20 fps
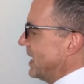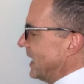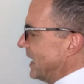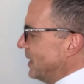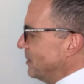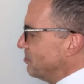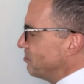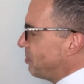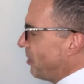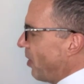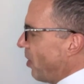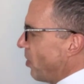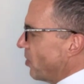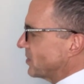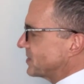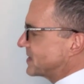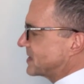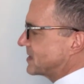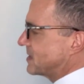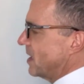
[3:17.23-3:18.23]

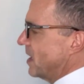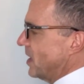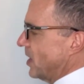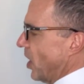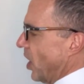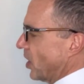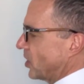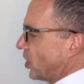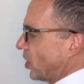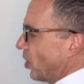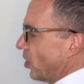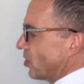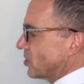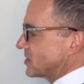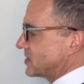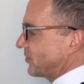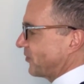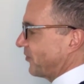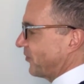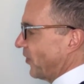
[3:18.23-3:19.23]
Impulse
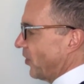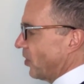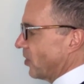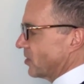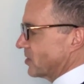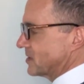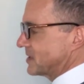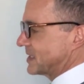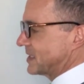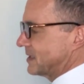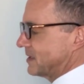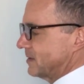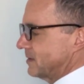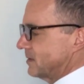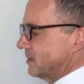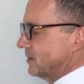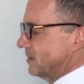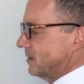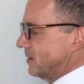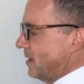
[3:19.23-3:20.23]
occurs first,
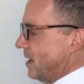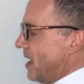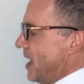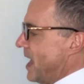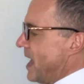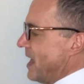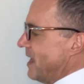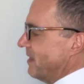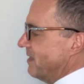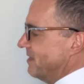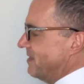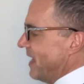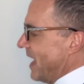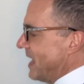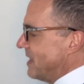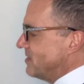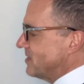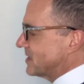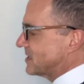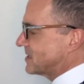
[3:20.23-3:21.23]

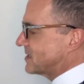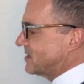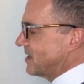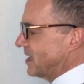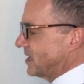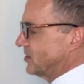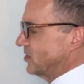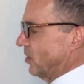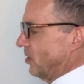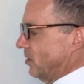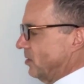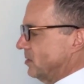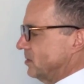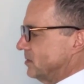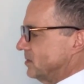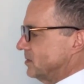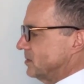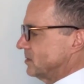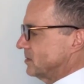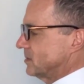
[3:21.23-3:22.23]
then the signal.
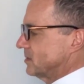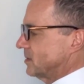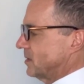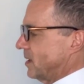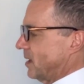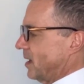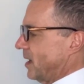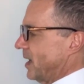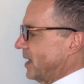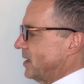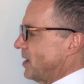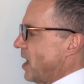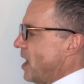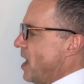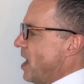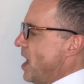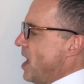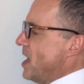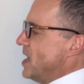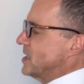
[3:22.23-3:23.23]
All right.
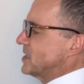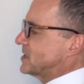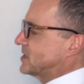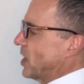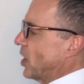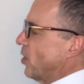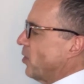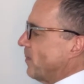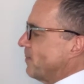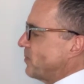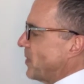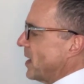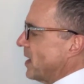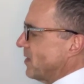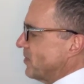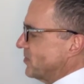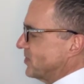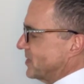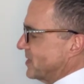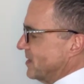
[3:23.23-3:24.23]
So
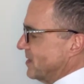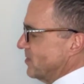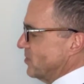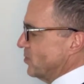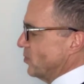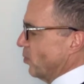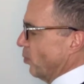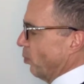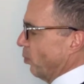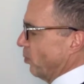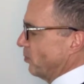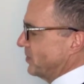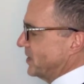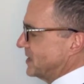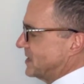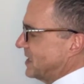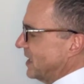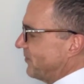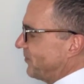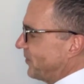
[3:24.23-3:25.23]

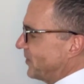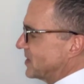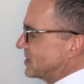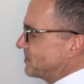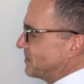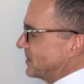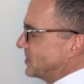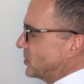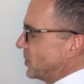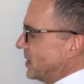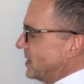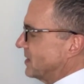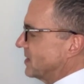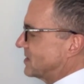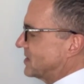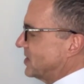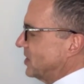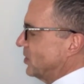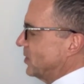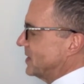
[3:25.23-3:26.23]
the difference between
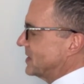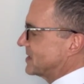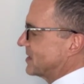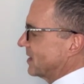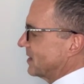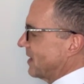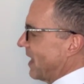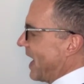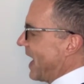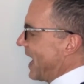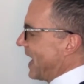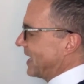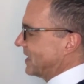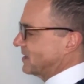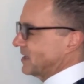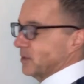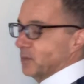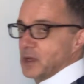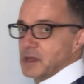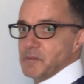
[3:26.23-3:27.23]
the two is the
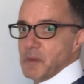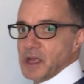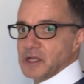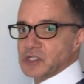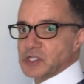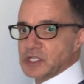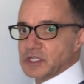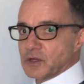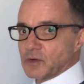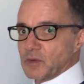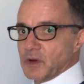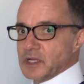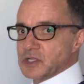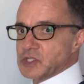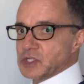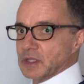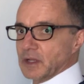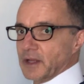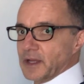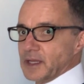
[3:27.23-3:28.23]
lag that we mentioned
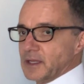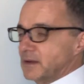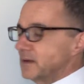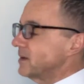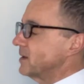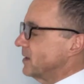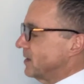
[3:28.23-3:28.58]
originally.